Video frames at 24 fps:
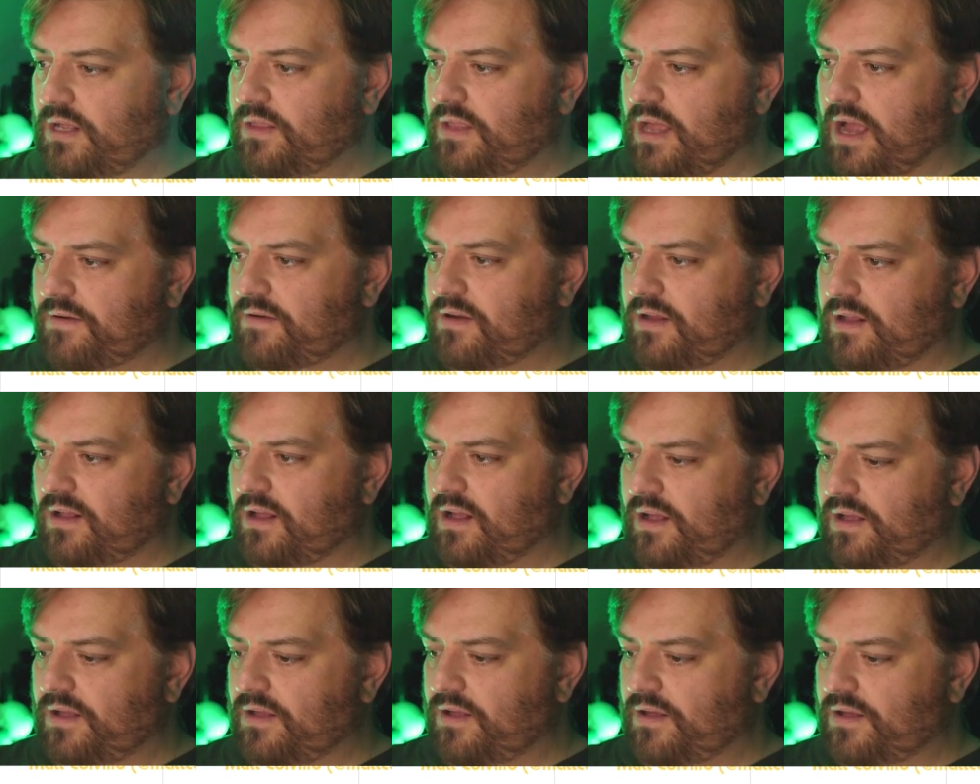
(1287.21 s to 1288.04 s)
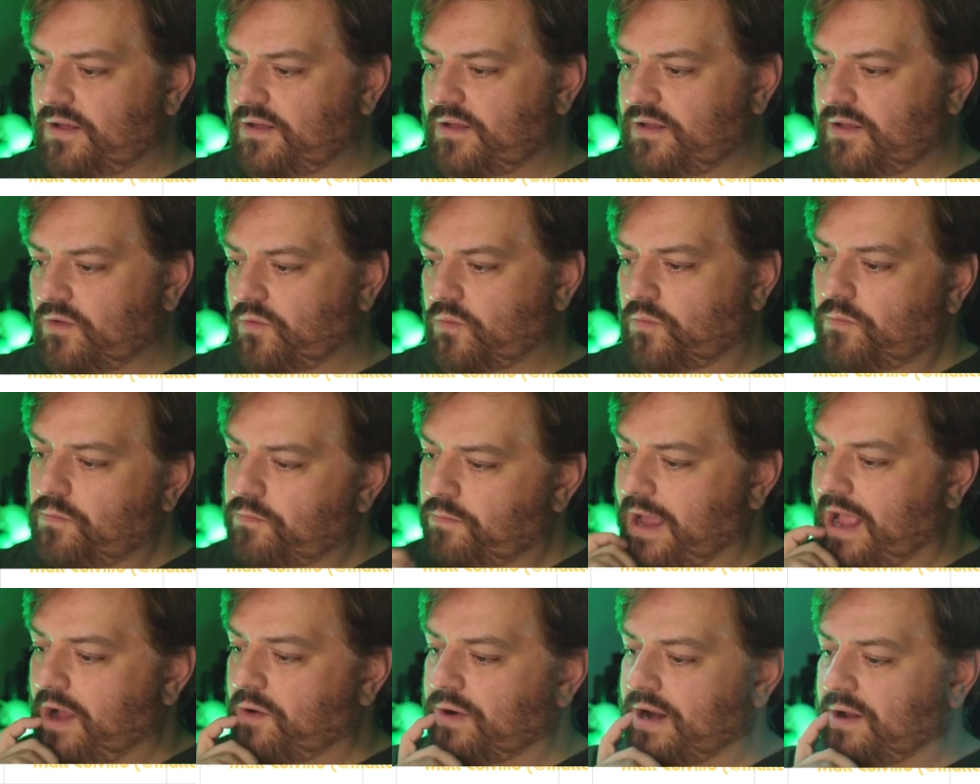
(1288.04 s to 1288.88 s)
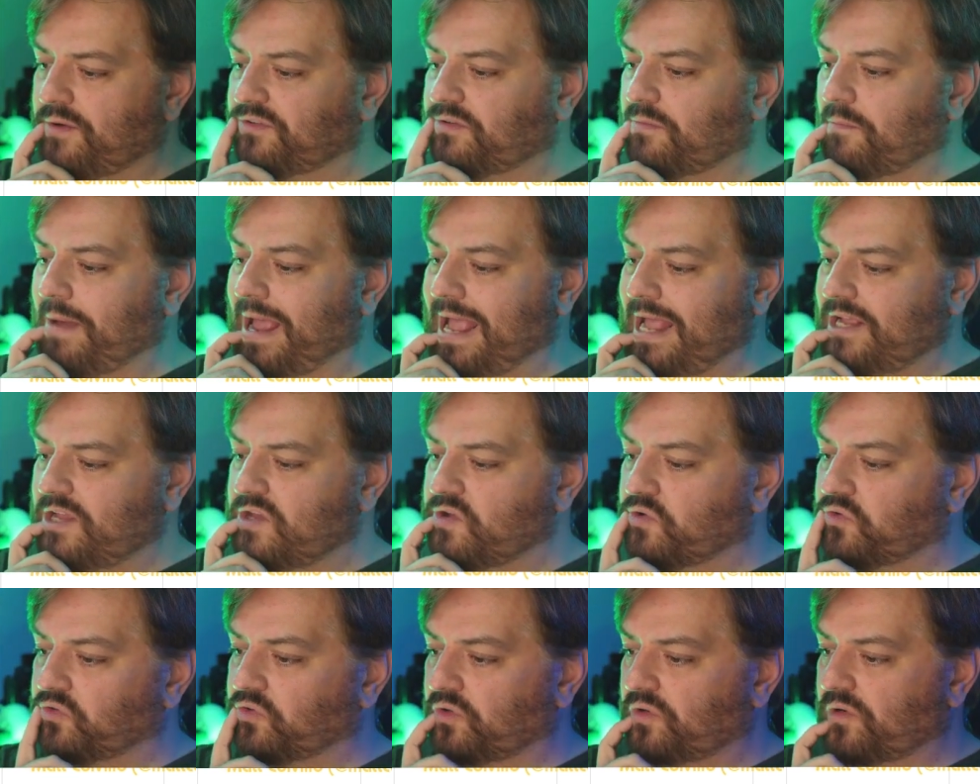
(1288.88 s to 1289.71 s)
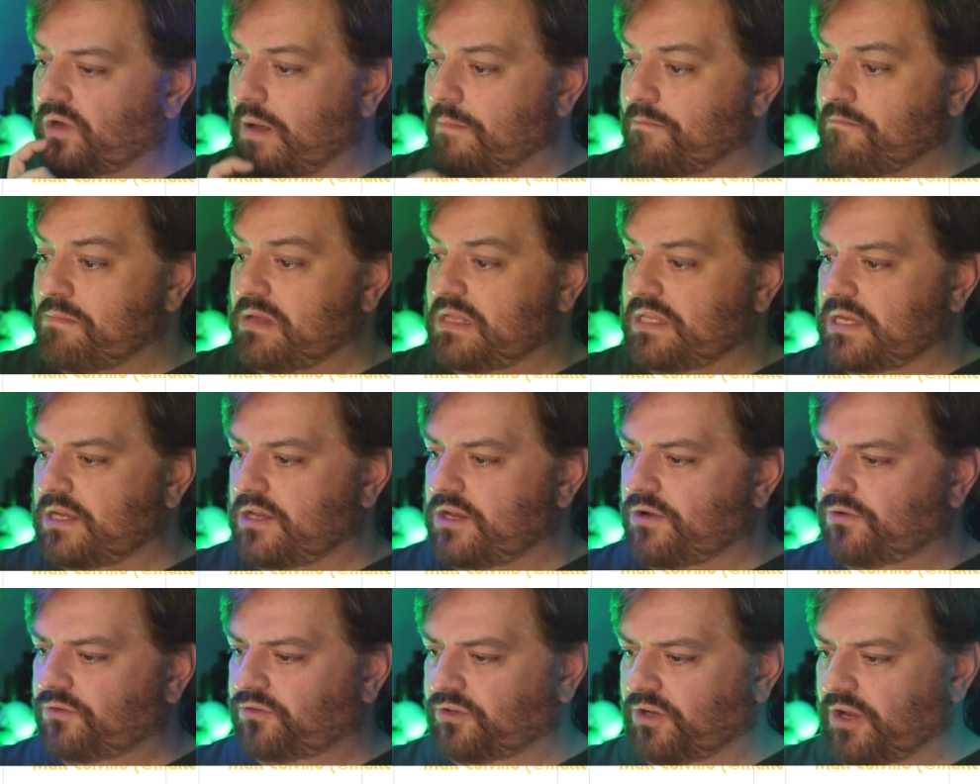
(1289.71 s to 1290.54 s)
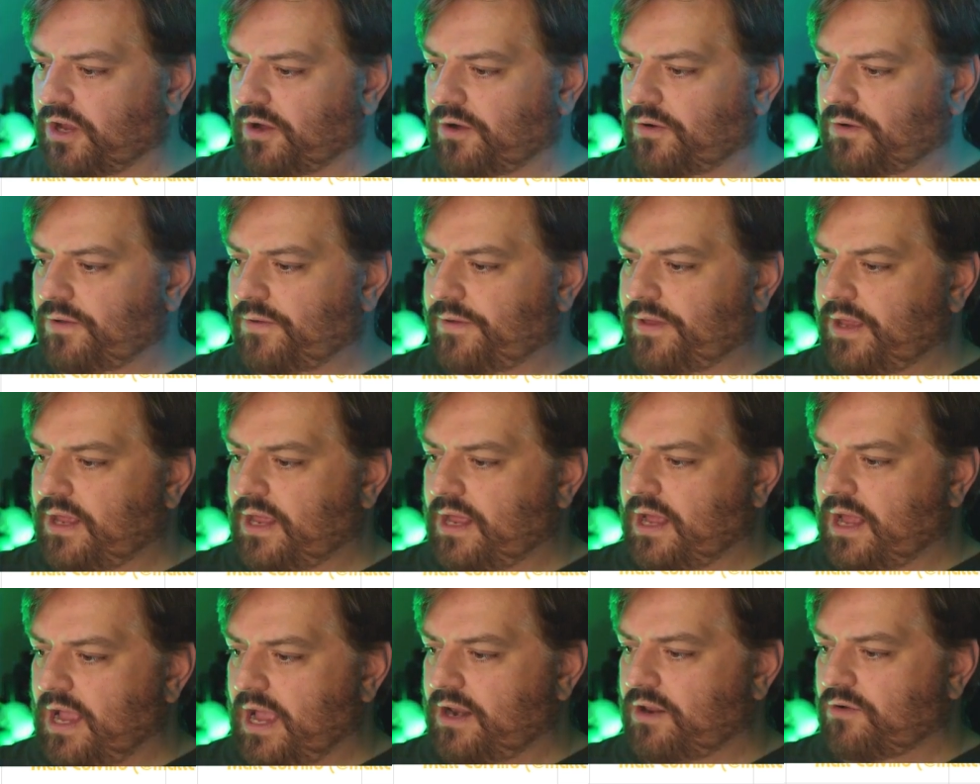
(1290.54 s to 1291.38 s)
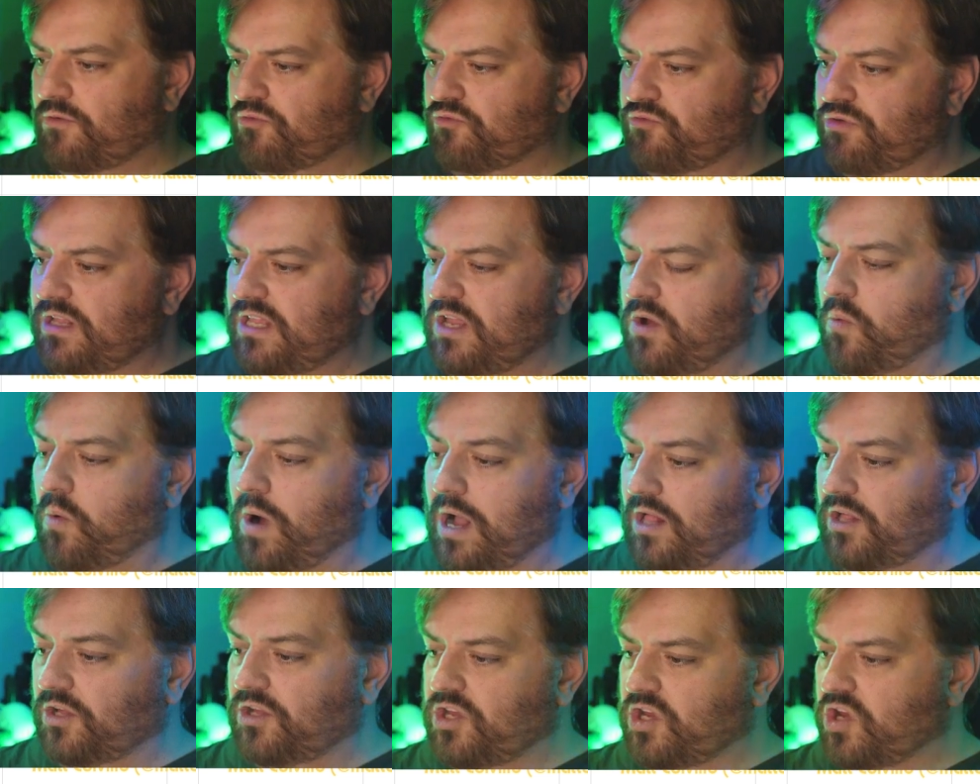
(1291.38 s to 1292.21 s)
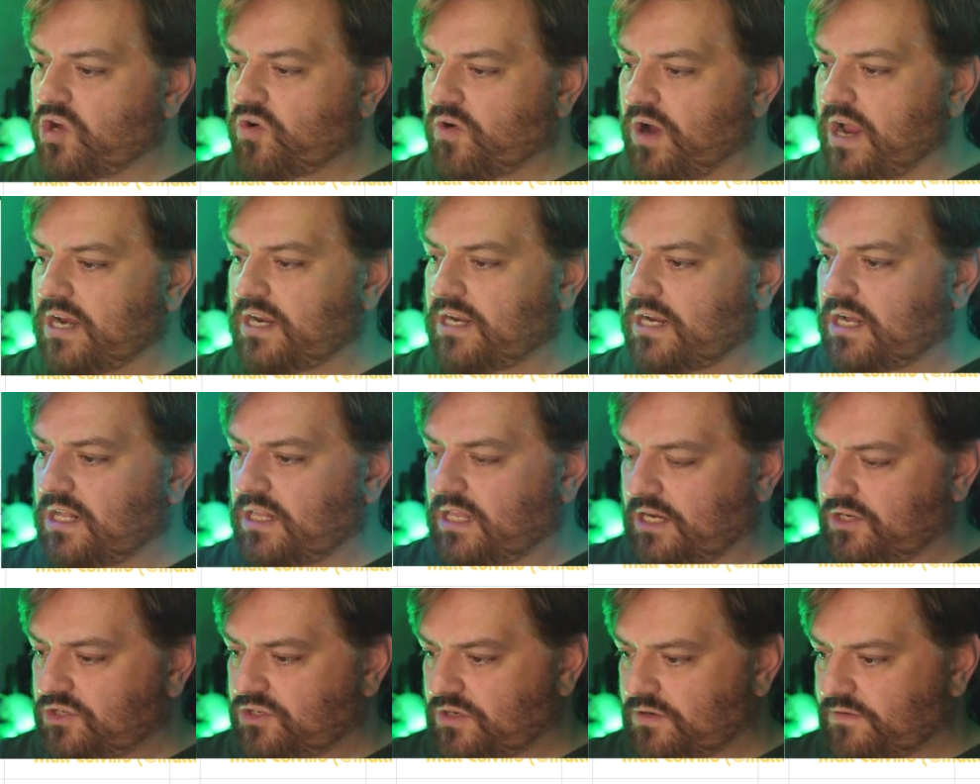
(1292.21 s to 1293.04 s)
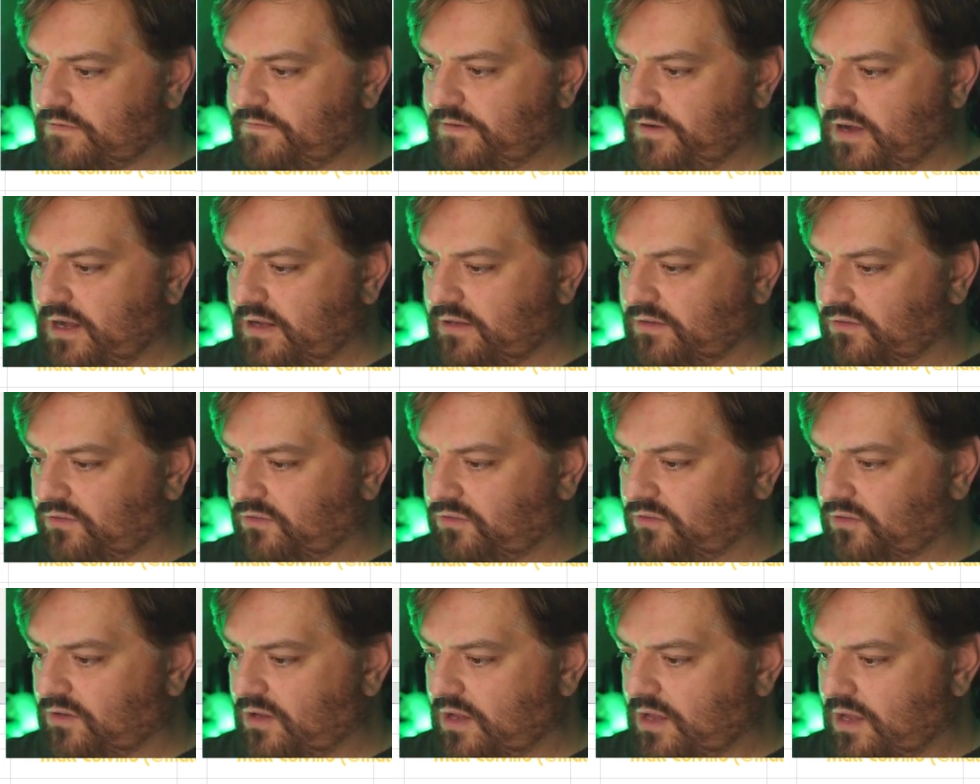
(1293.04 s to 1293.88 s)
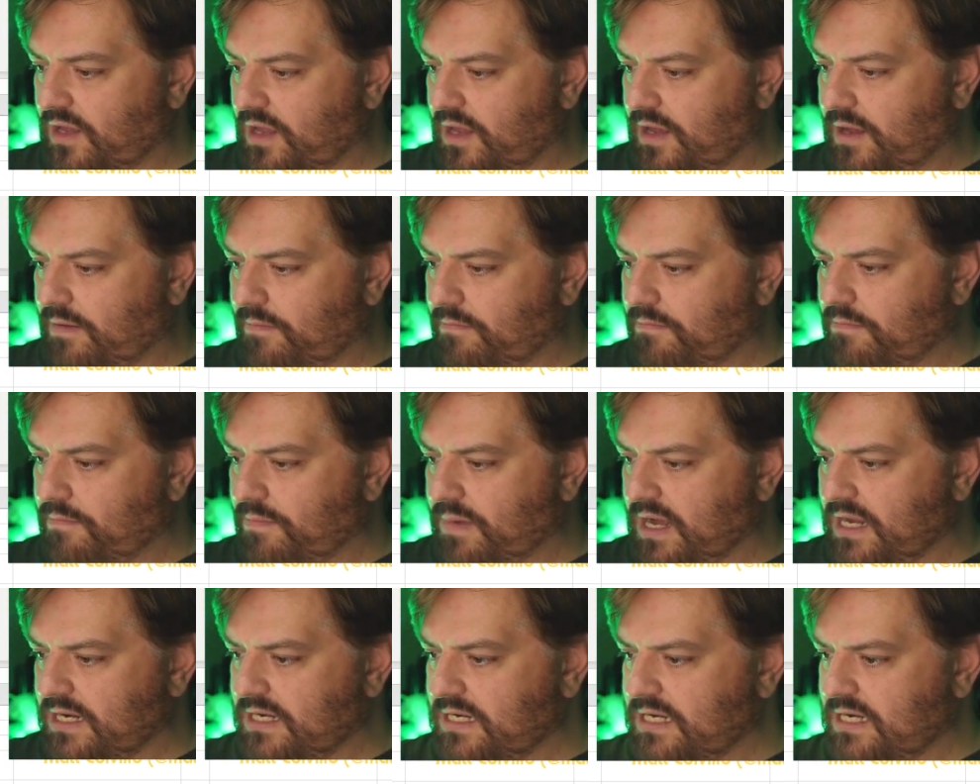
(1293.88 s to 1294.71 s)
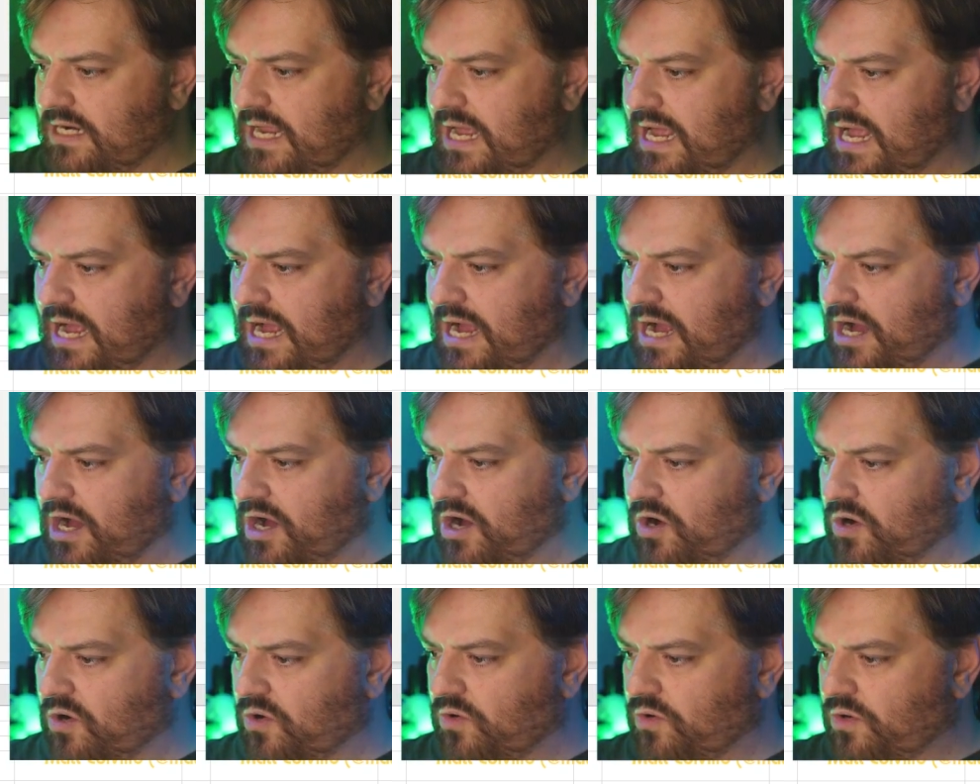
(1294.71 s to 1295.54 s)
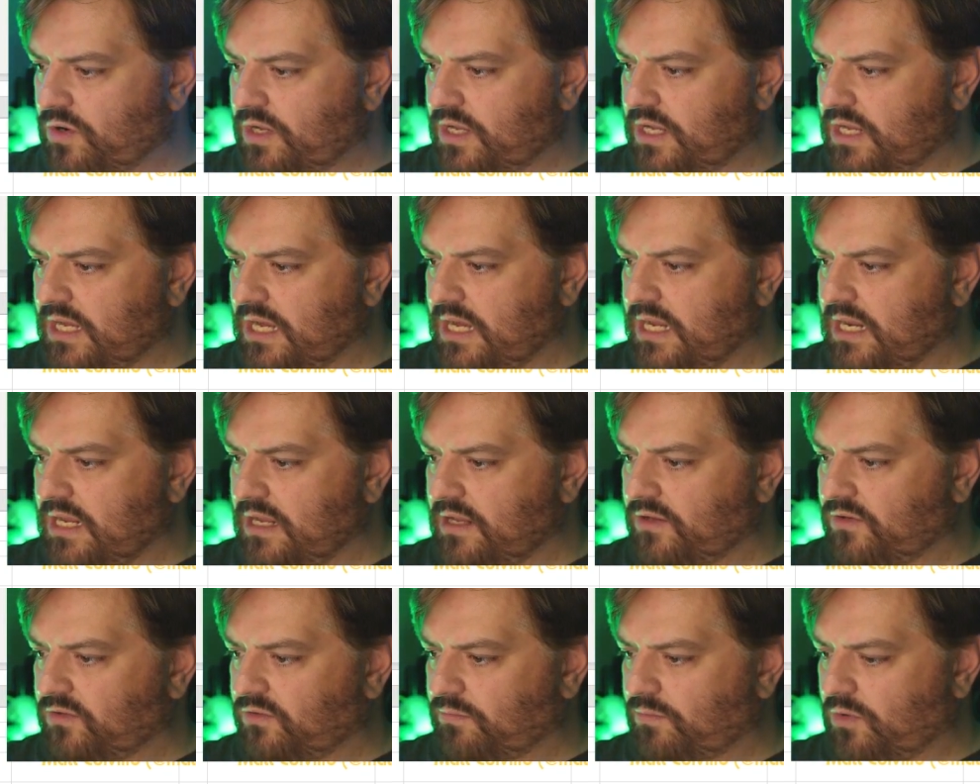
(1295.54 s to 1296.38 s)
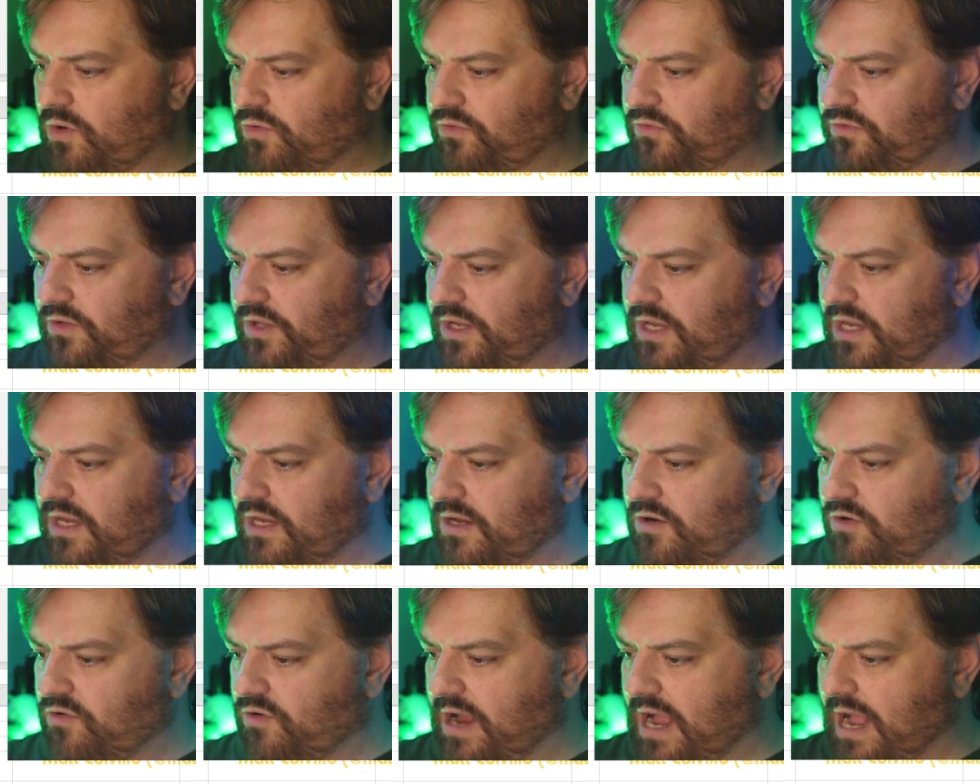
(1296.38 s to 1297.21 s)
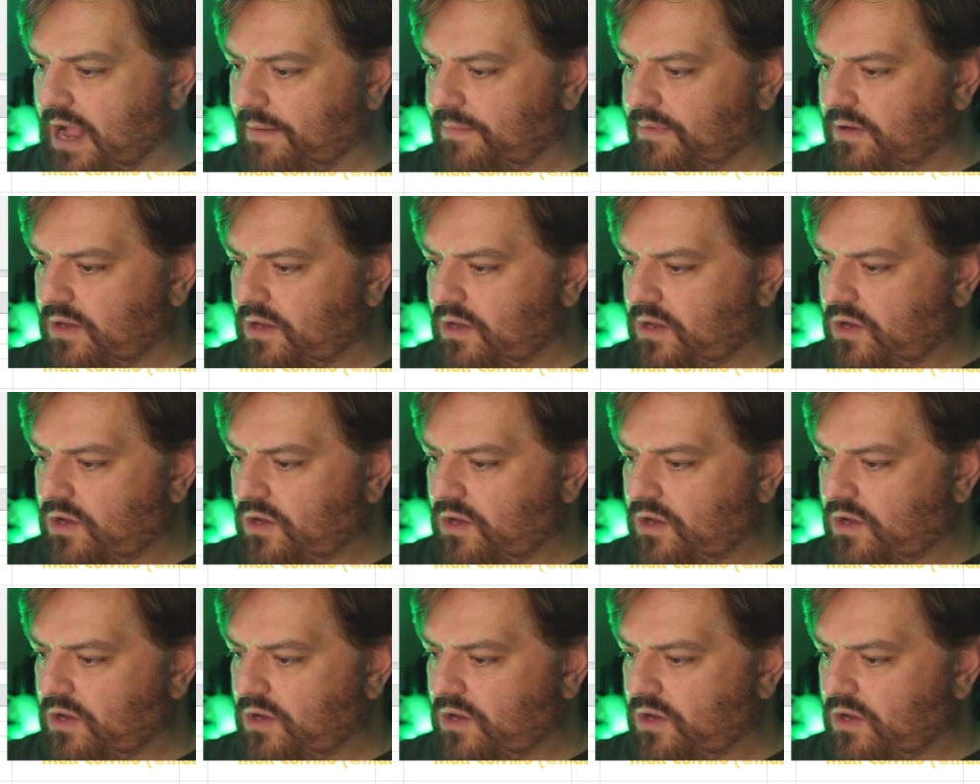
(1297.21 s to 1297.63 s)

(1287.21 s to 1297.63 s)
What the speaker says: Back when I was a Mac user a million years ago, I had a really well curated collection of fonts, but now it is mostly crap.